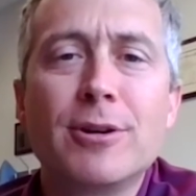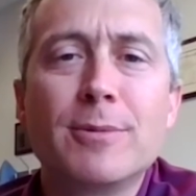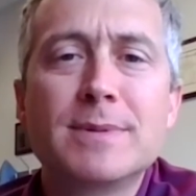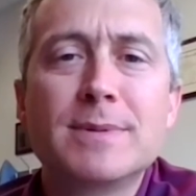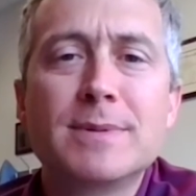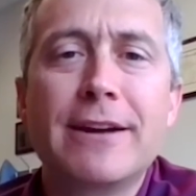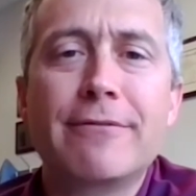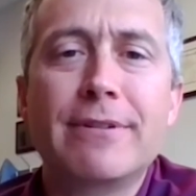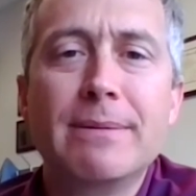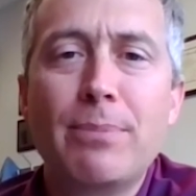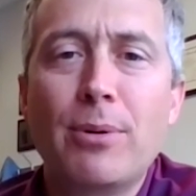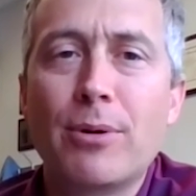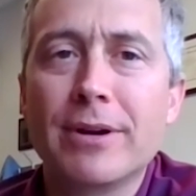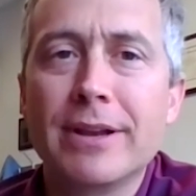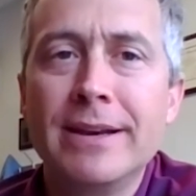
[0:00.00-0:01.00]
groups have
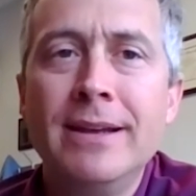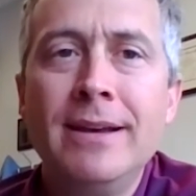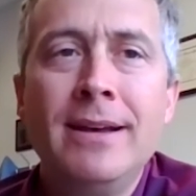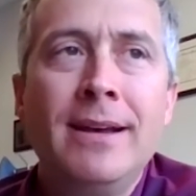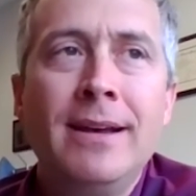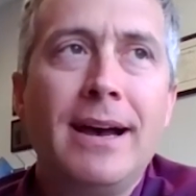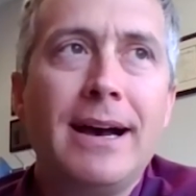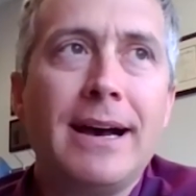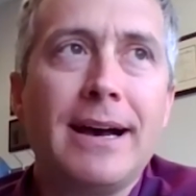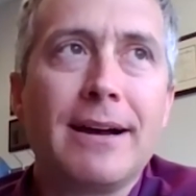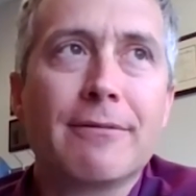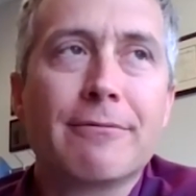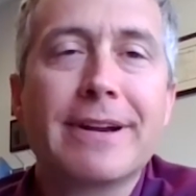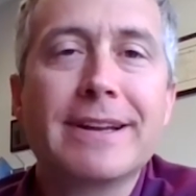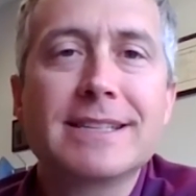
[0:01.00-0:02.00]
reported
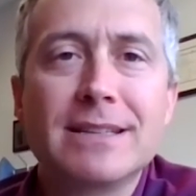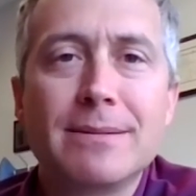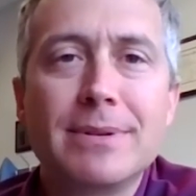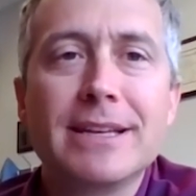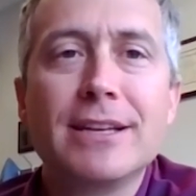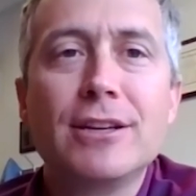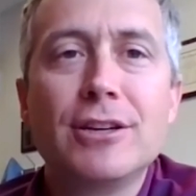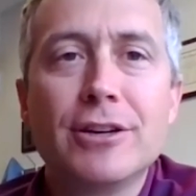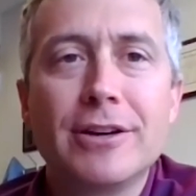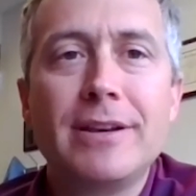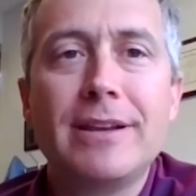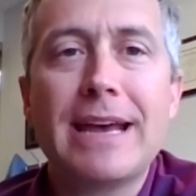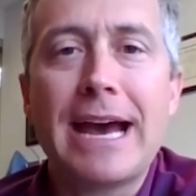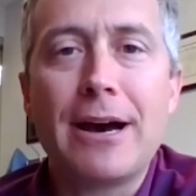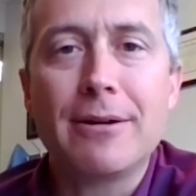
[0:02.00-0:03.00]
reasonably good
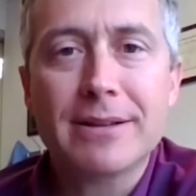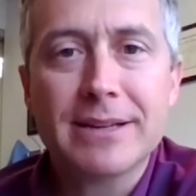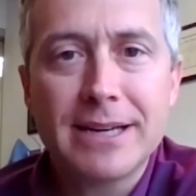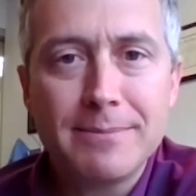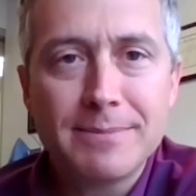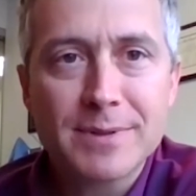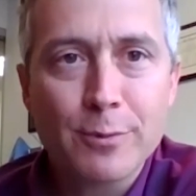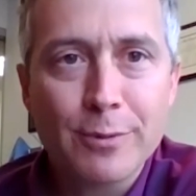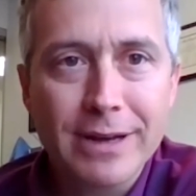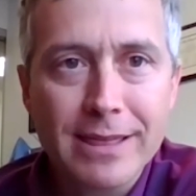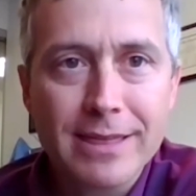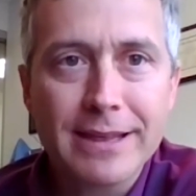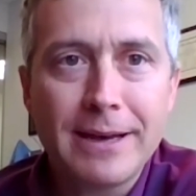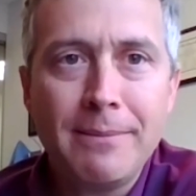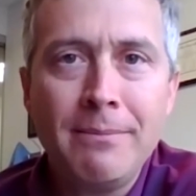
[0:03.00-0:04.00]
outcomes
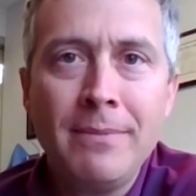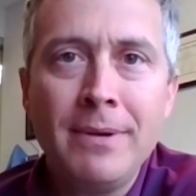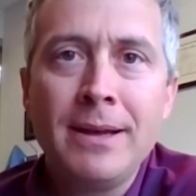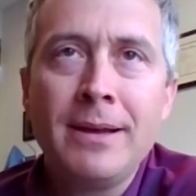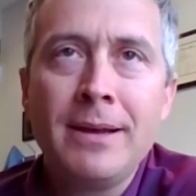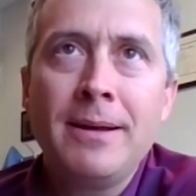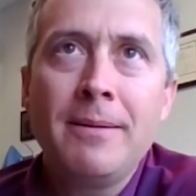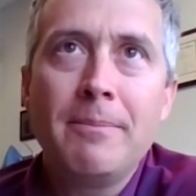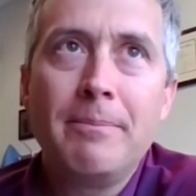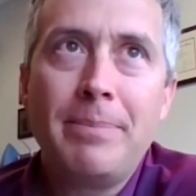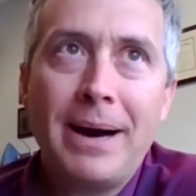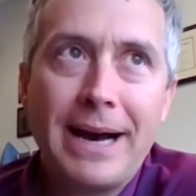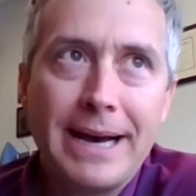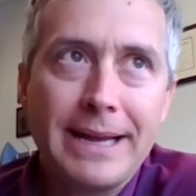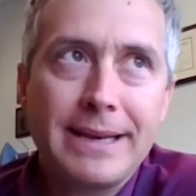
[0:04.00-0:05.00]
with them,
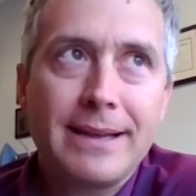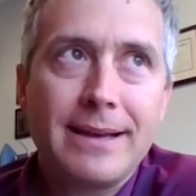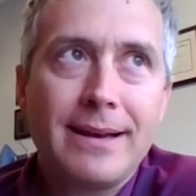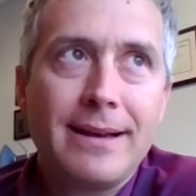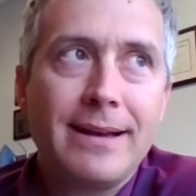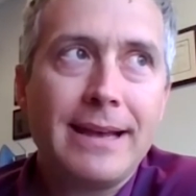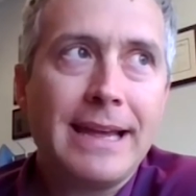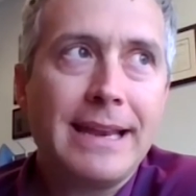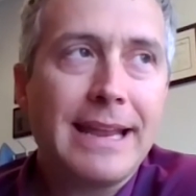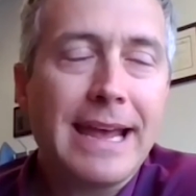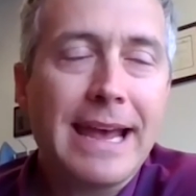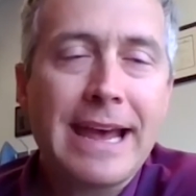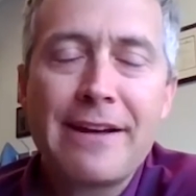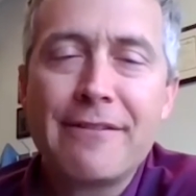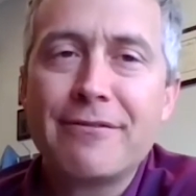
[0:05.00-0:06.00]
but in
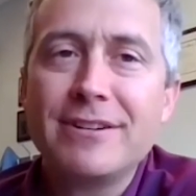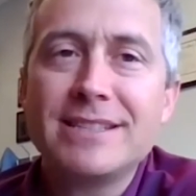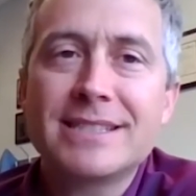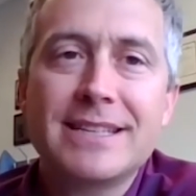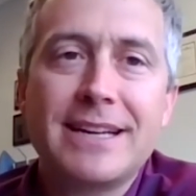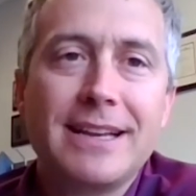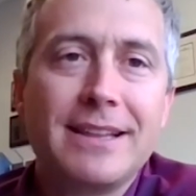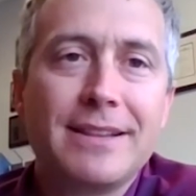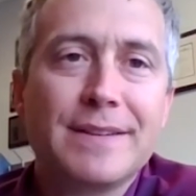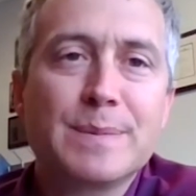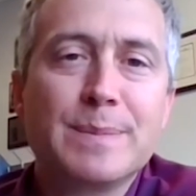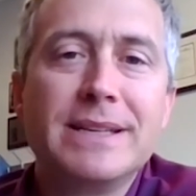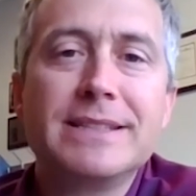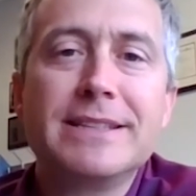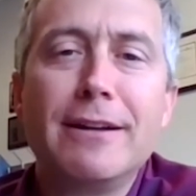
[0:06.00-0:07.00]
every study that's
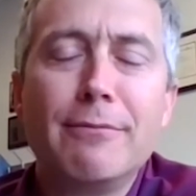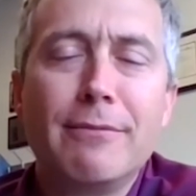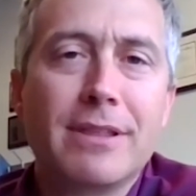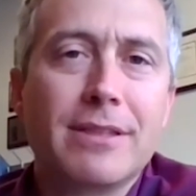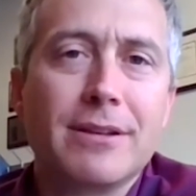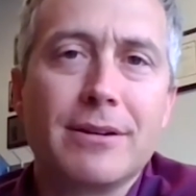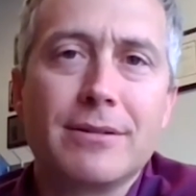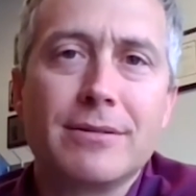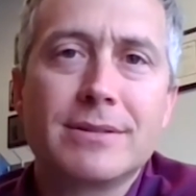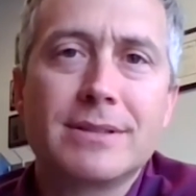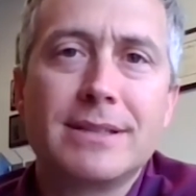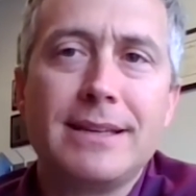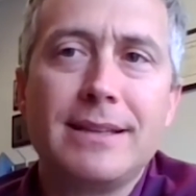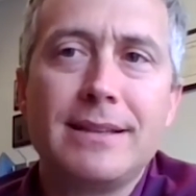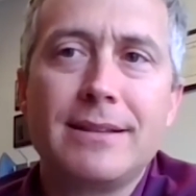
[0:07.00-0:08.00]
been done with
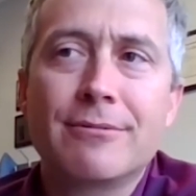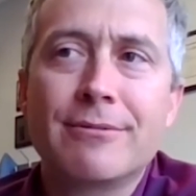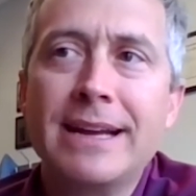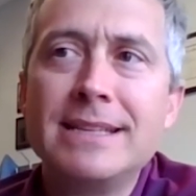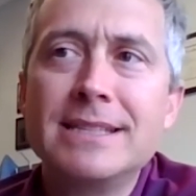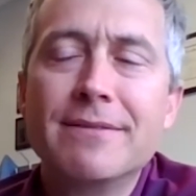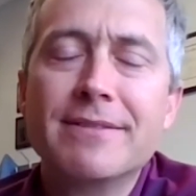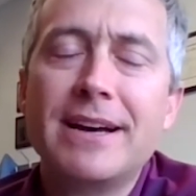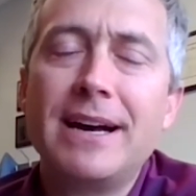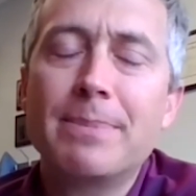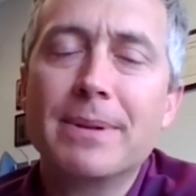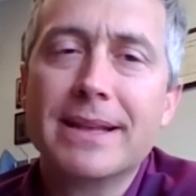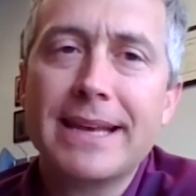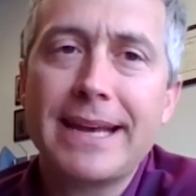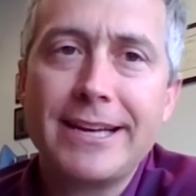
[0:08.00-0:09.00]
those, the rates of
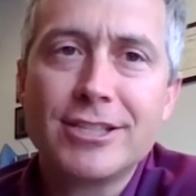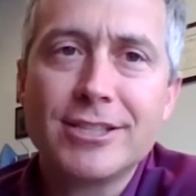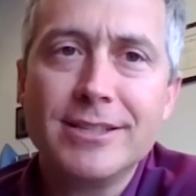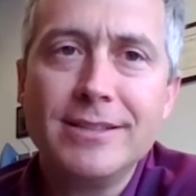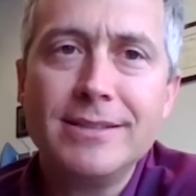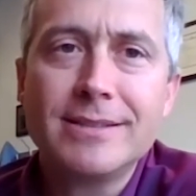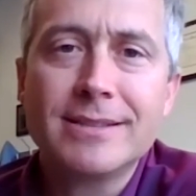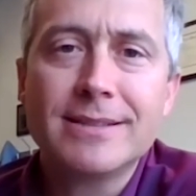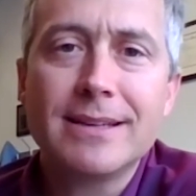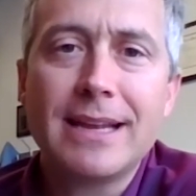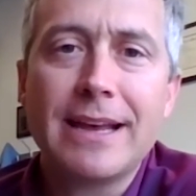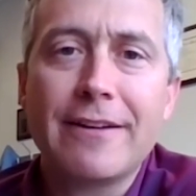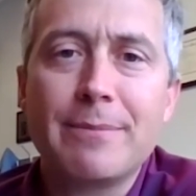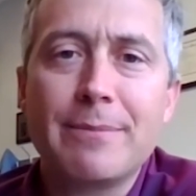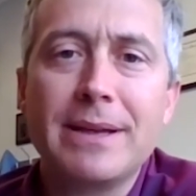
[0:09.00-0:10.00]
complications
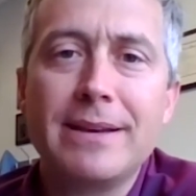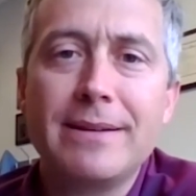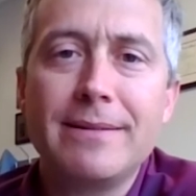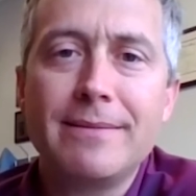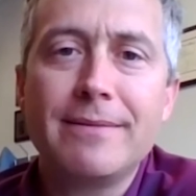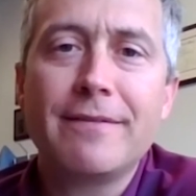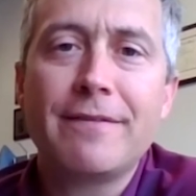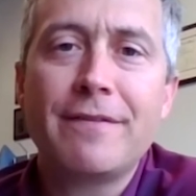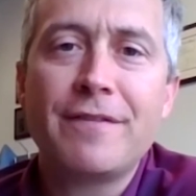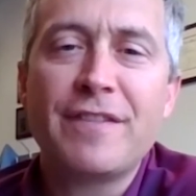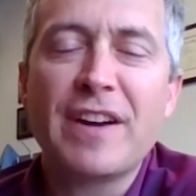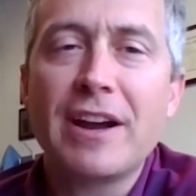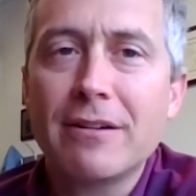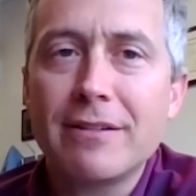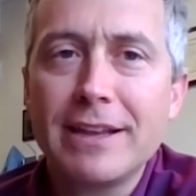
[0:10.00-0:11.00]
have been
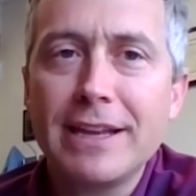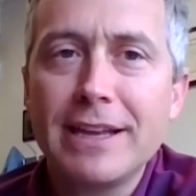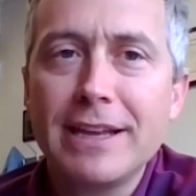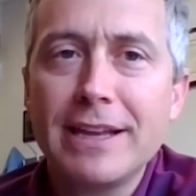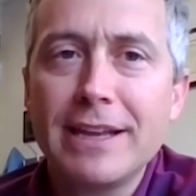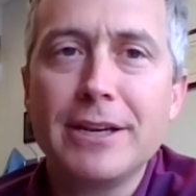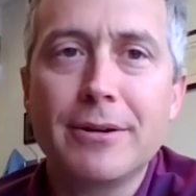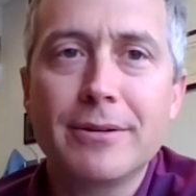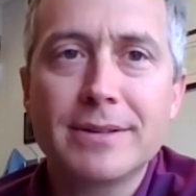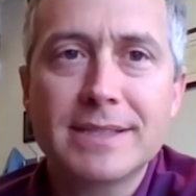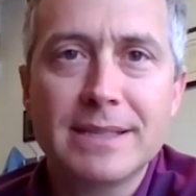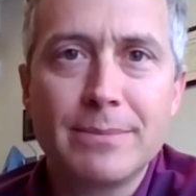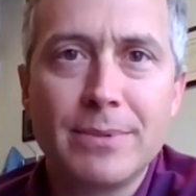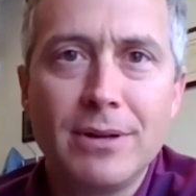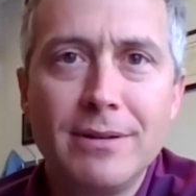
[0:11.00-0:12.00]
fairly
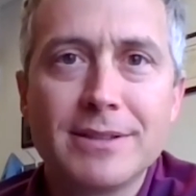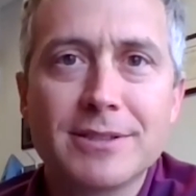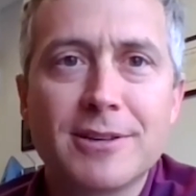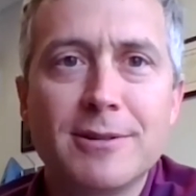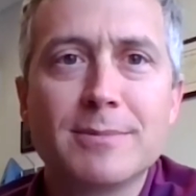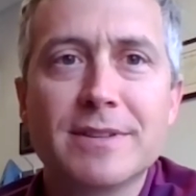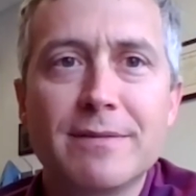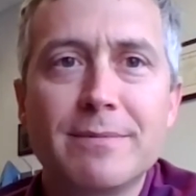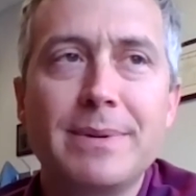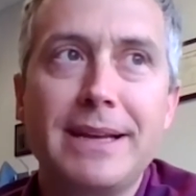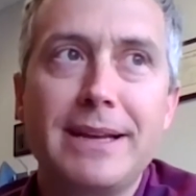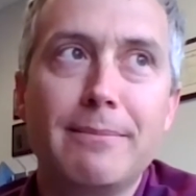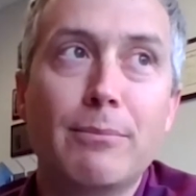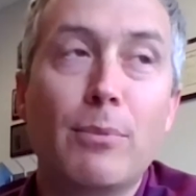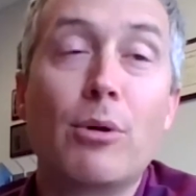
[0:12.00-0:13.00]
noticeable in terms of
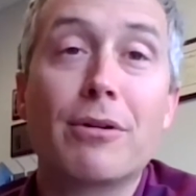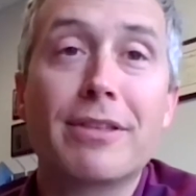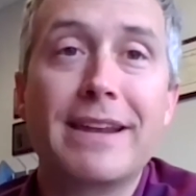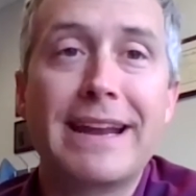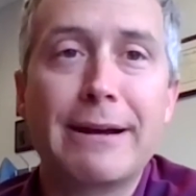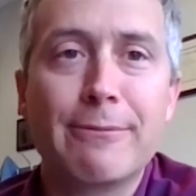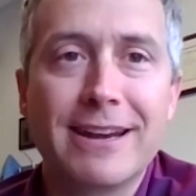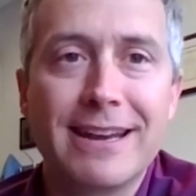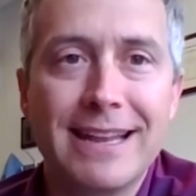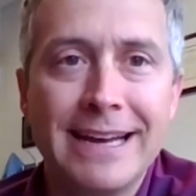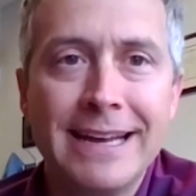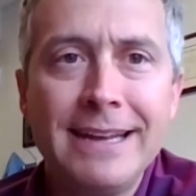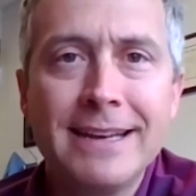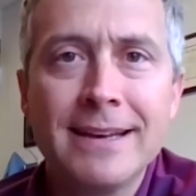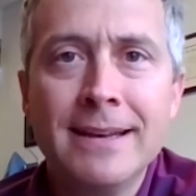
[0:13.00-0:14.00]
being more than I would
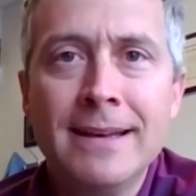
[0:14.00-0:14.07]
like.